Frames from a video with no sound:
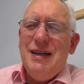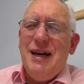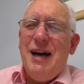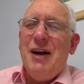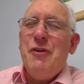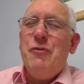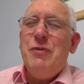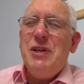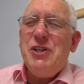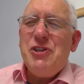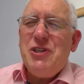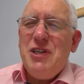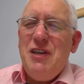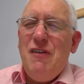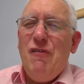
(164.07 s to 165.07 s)
and
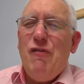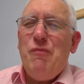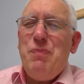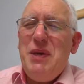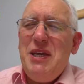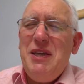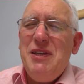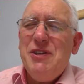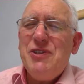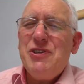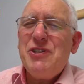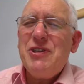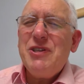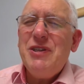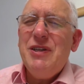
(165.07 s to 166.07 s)
receive
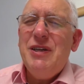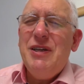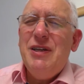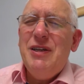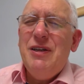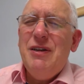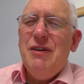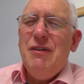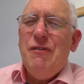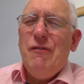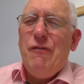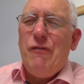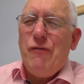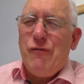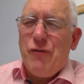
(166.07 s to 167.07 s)
peace
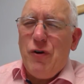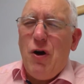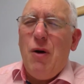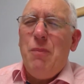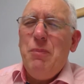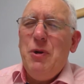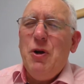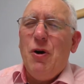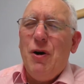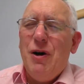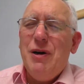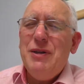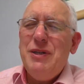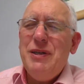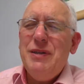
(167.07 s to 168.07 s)
from
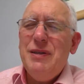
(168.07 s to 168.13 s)
God.